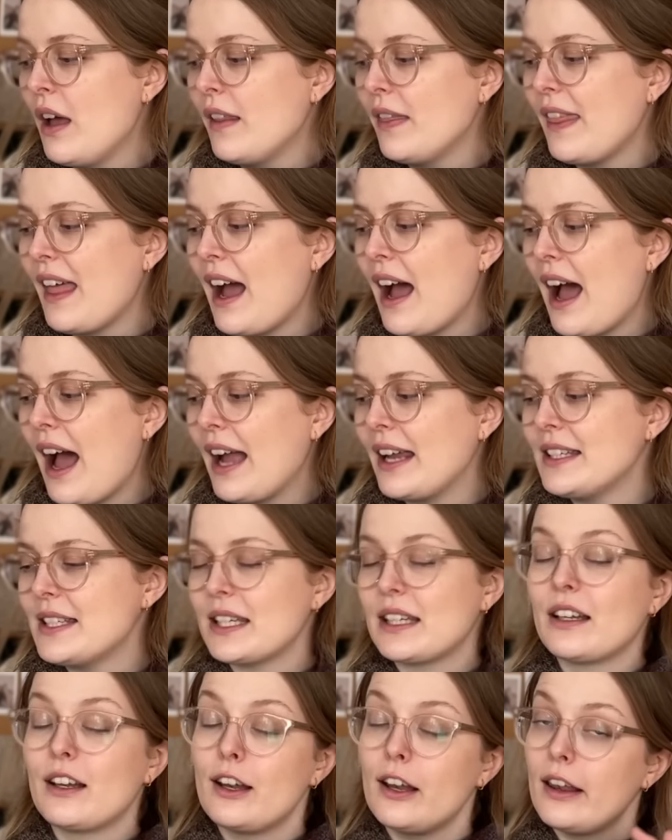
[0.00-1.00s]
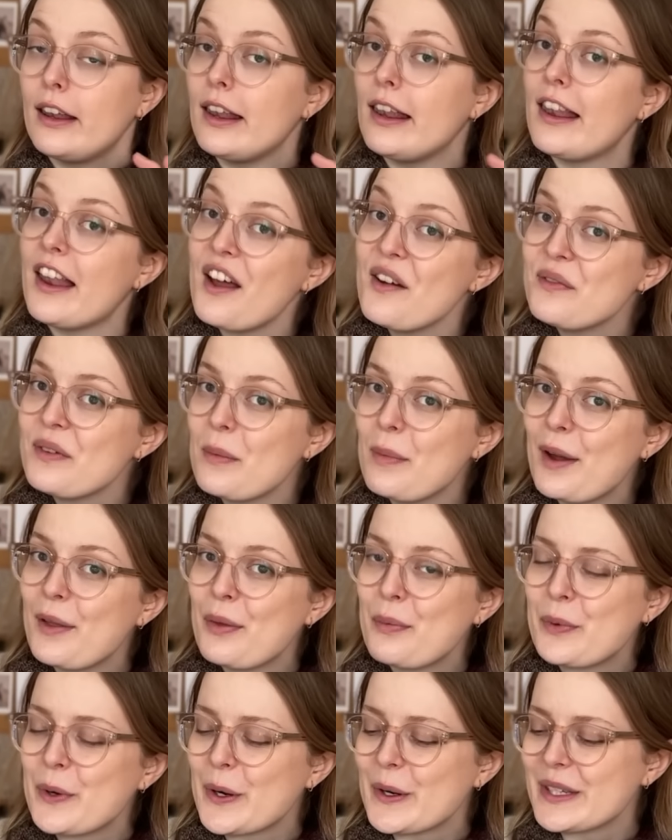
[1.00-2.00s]
that I didn't love about the
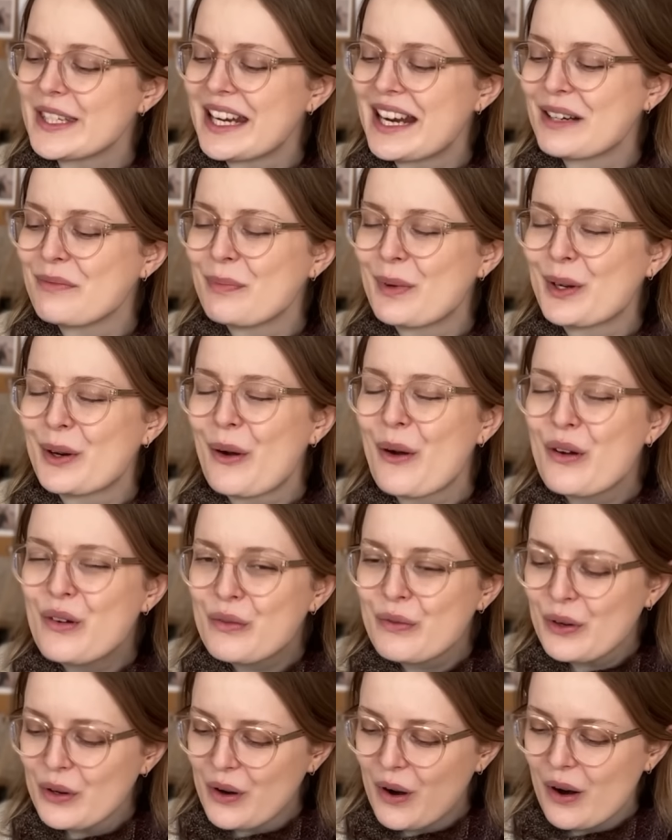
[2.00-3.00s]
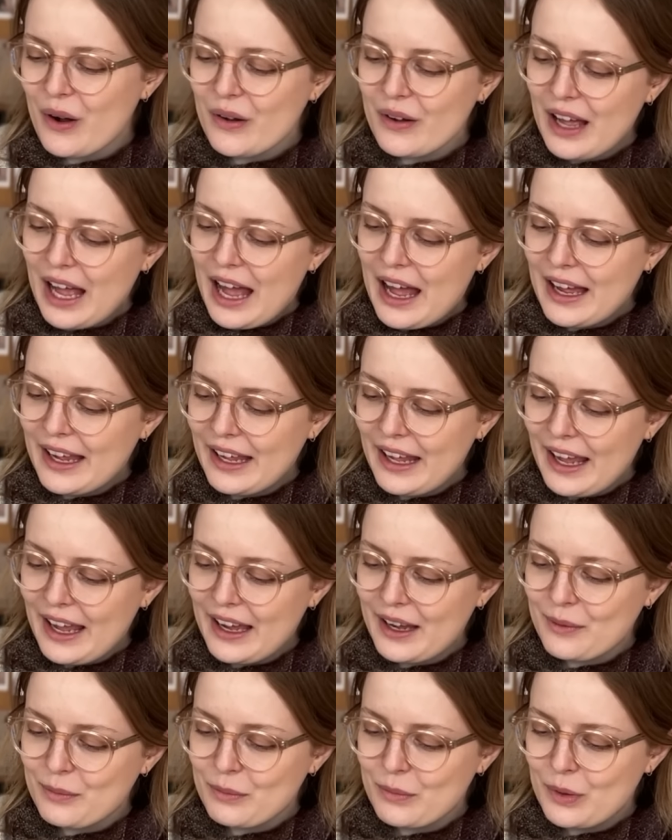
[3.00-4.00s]
project, but overall I
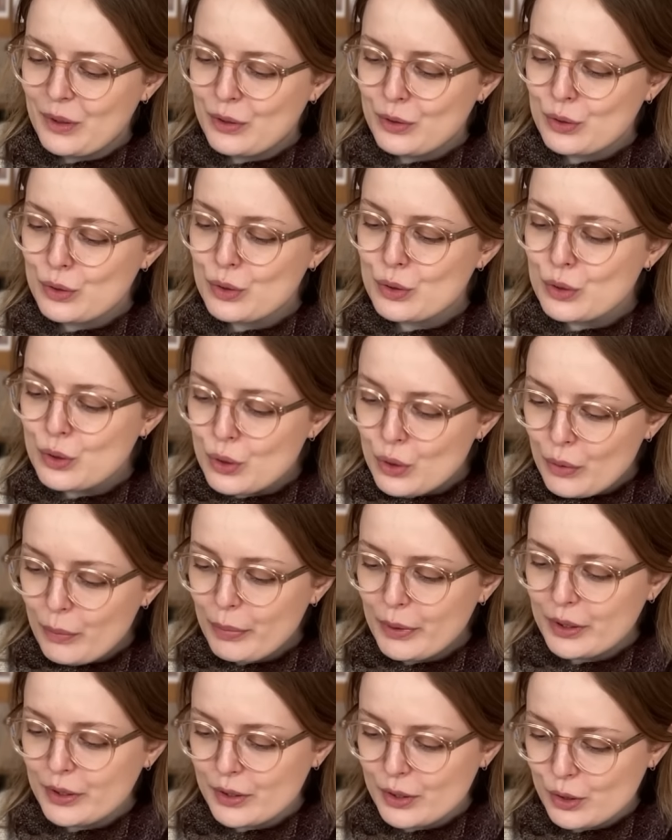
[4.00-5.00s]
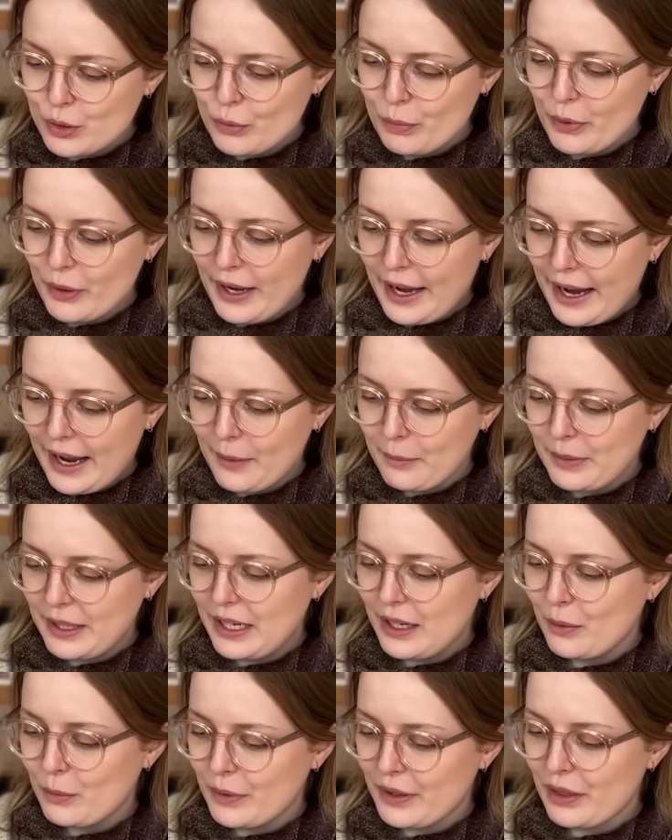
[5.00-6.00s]
am super, super
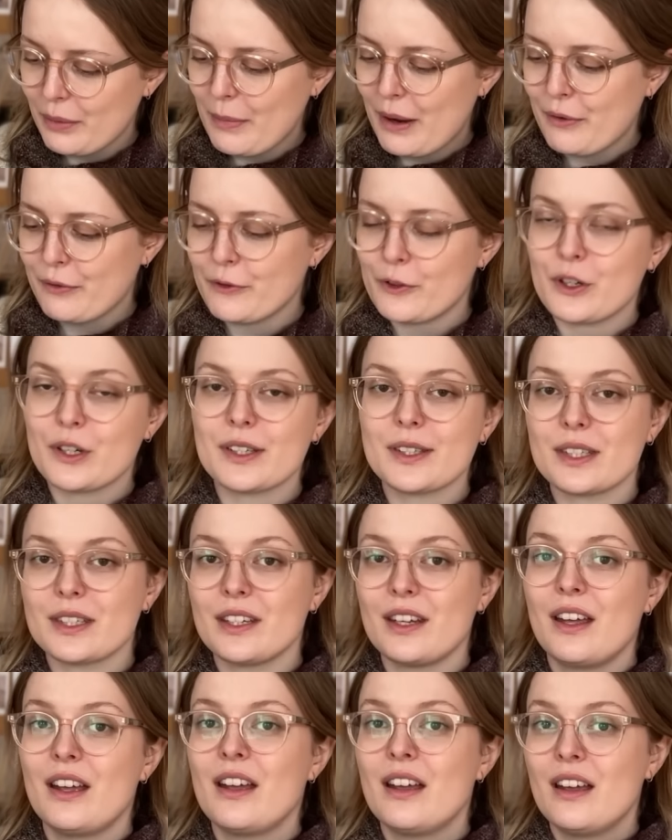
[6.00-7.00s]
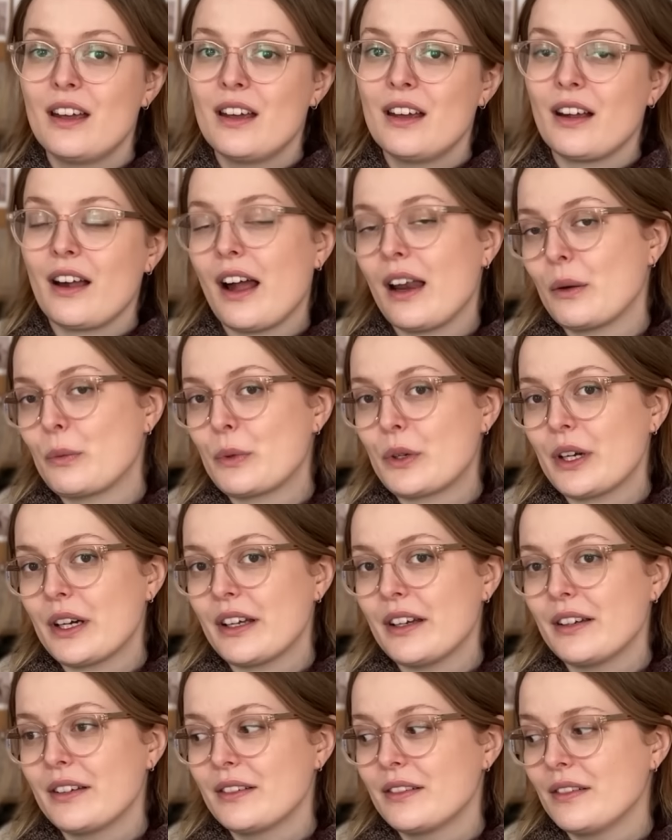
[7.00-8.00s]
happy with my first color
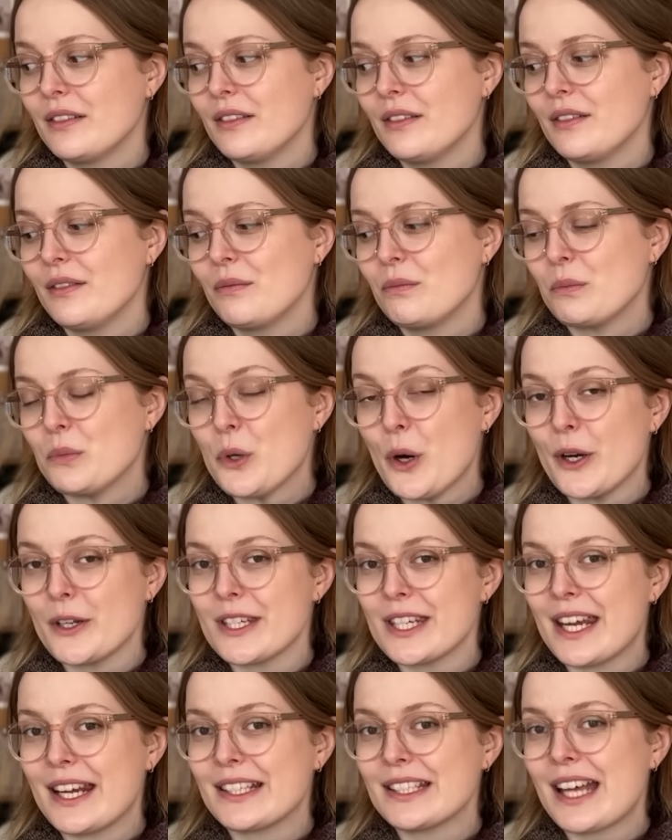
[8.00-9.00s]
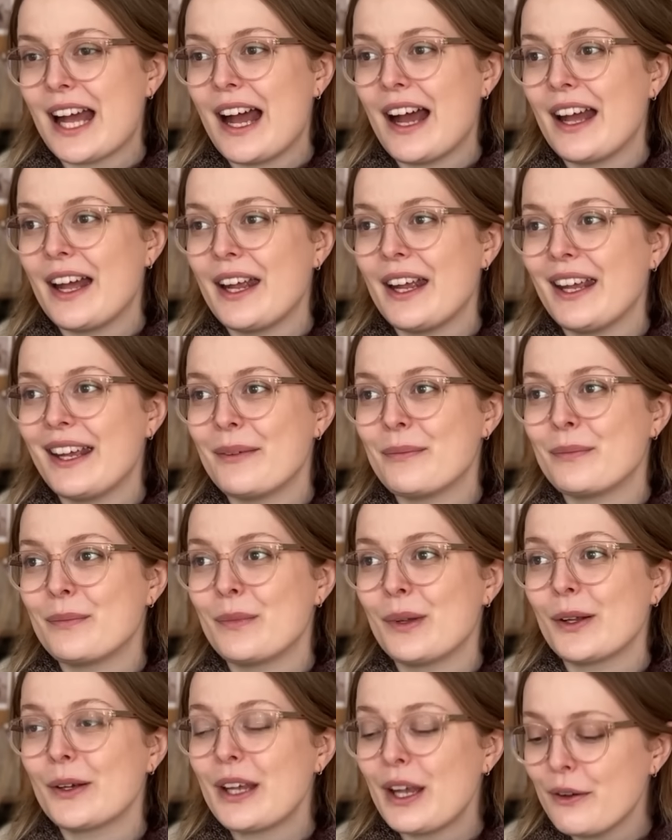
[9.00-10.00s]
work project. I'm
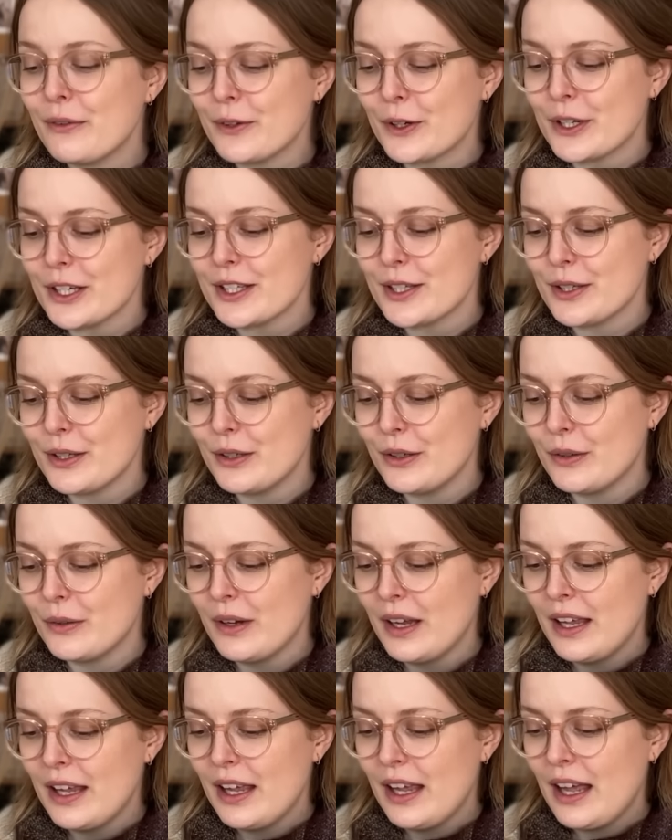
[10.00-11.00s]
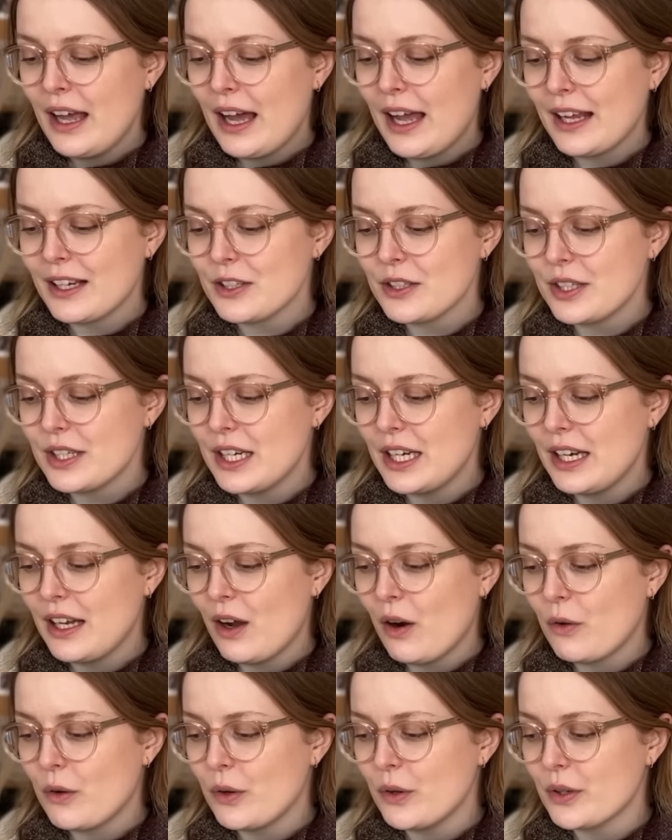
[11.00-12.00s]
looking forward to, I
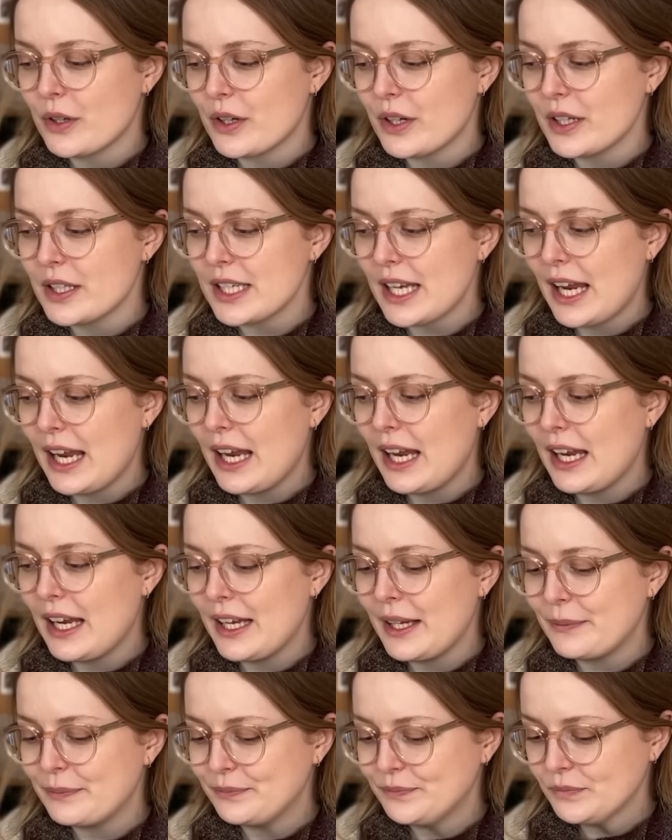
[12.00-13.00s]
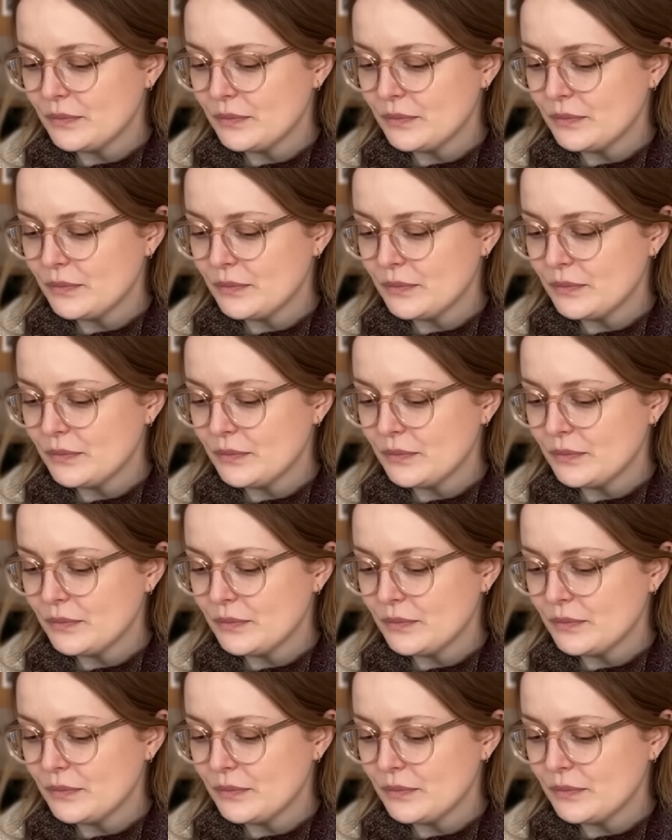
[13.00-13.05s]
actually ordered a